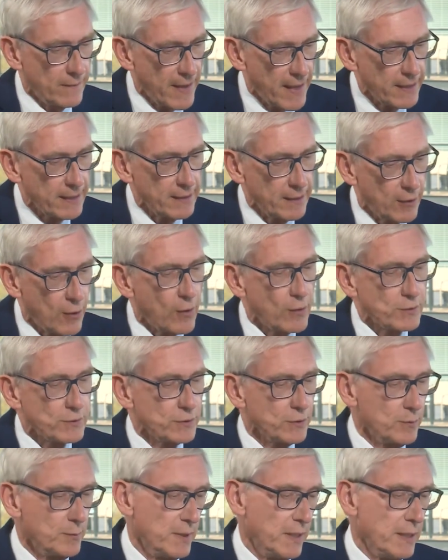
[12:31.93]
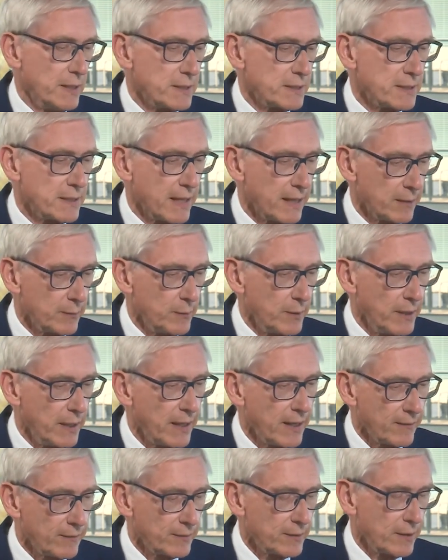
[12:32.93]
that also means that we
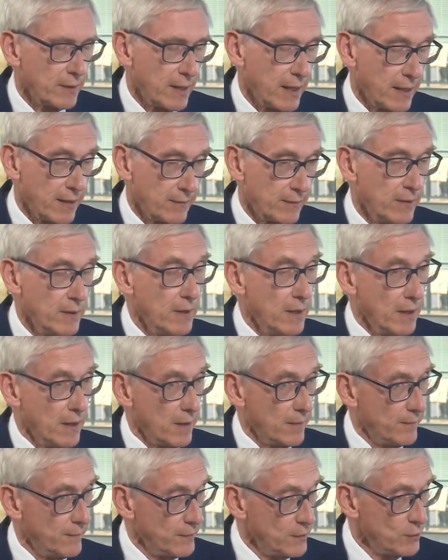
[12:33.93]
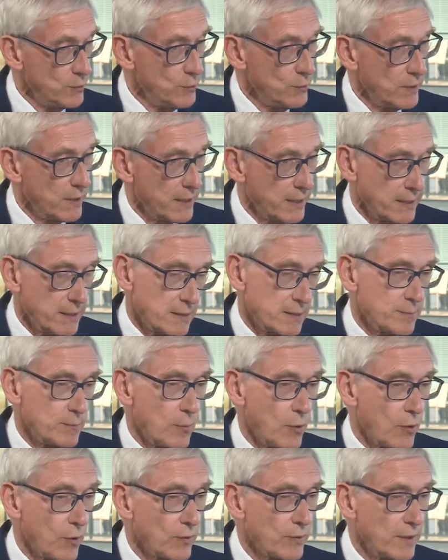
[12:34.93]
have to have a view that is
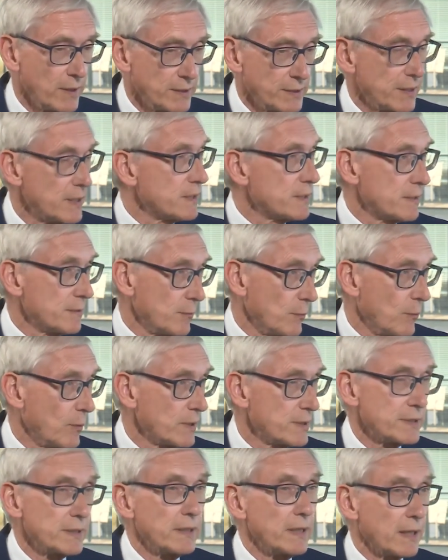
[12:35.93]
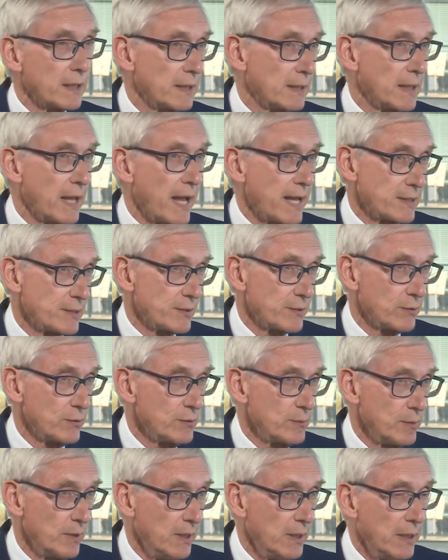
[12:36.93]
more than just what's in the
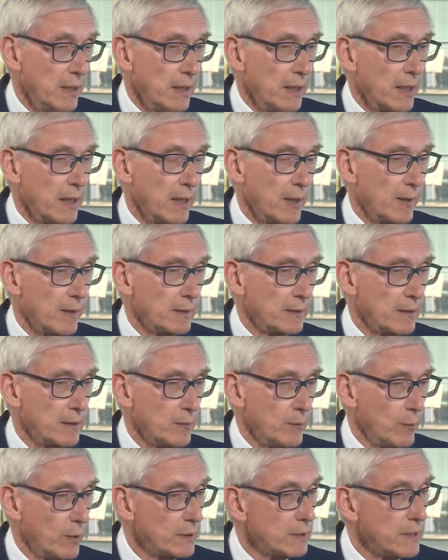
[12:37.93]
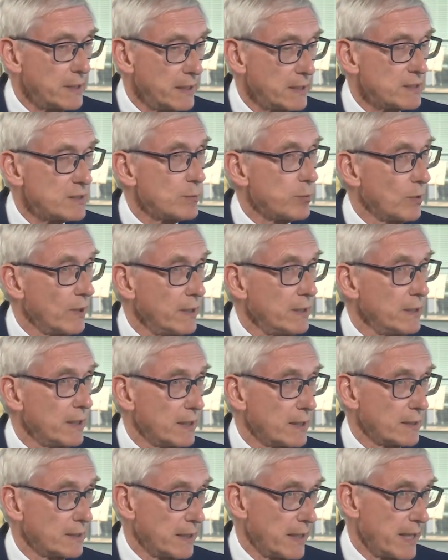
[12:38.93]
classroom. What kids bring
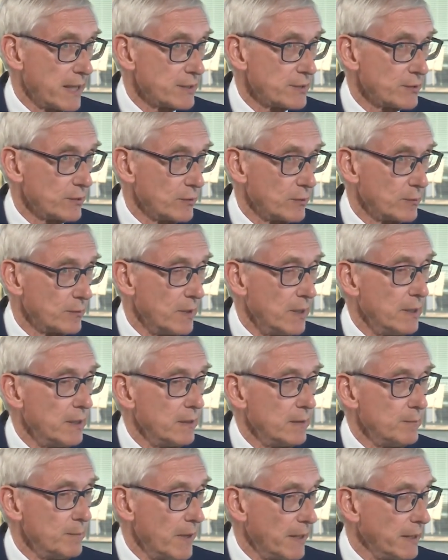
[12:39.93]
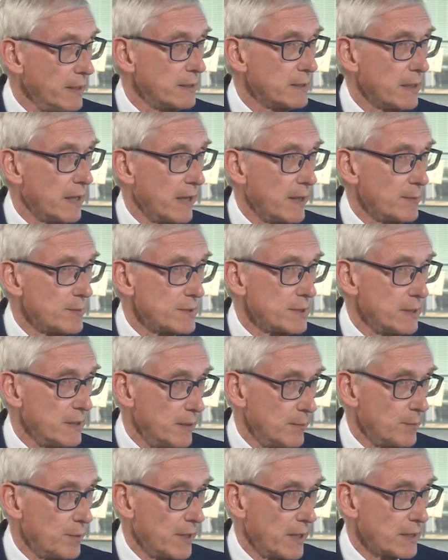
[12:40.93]
to the classroom many times
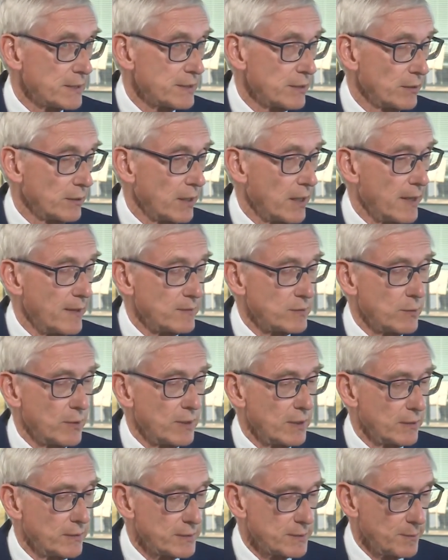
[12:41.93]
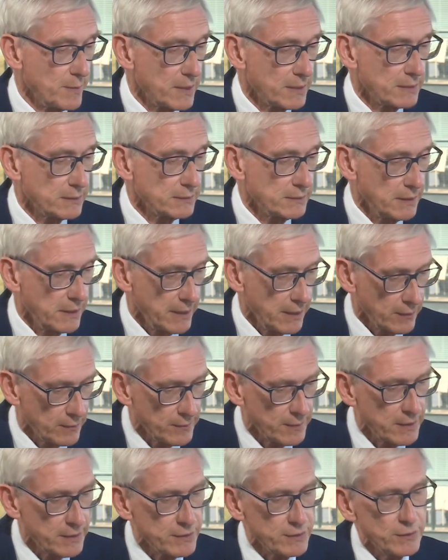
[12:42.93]
impacts their lives, whether it's mental
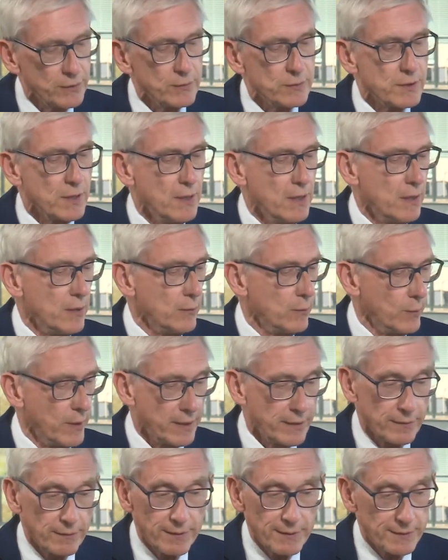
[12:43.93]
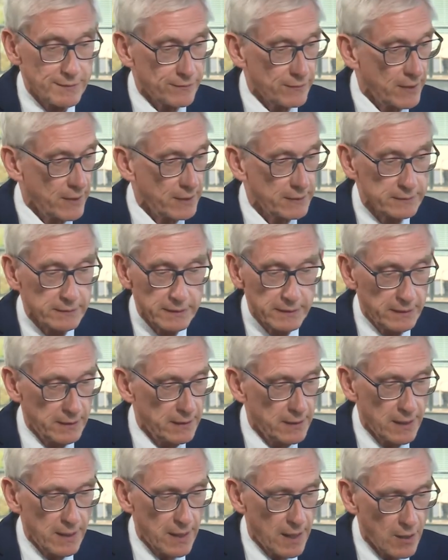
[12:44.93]
health issues, whether it's, frankly,
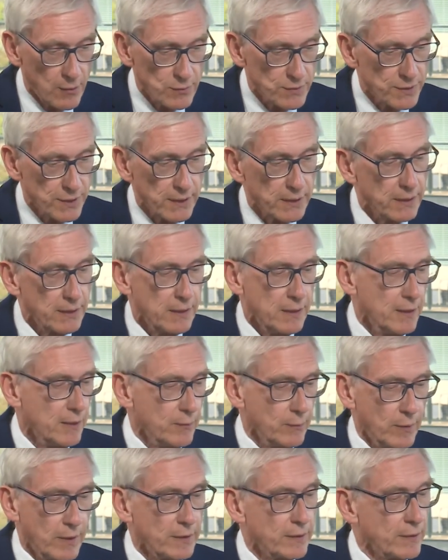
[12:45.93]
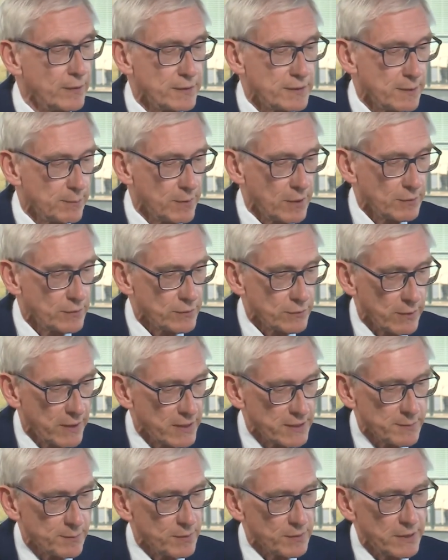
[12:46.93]
housing, whether it's about
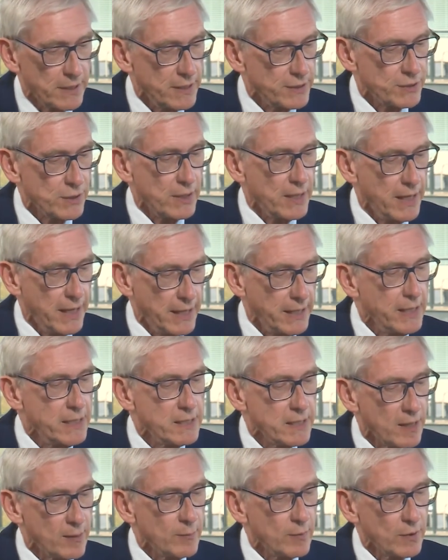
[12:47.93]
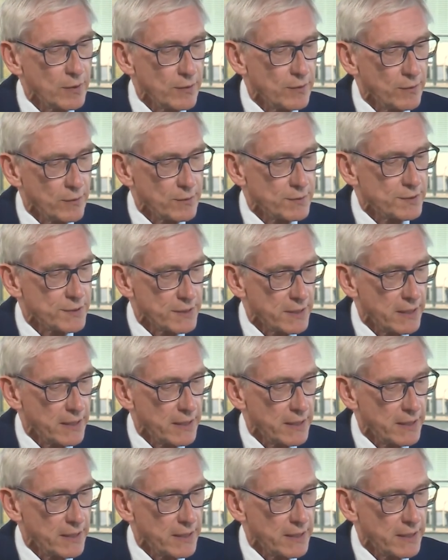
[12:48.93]
transportation, any number of those